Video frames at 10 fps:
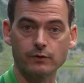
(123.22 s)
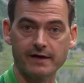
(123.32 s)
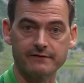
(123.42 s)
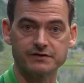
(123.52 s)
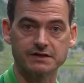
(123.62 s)

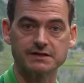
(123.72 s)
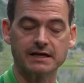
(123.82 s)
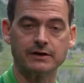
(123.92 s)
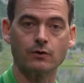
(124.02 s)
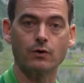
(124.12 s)
with
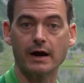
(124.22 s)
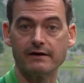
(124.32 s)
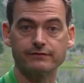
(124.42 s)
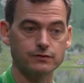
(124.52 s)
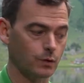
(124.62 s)
f/16 or
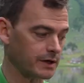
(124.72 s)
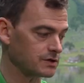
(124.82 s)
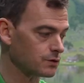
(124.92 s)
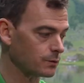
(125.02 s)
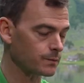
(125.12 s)

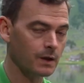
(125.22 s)
f/22.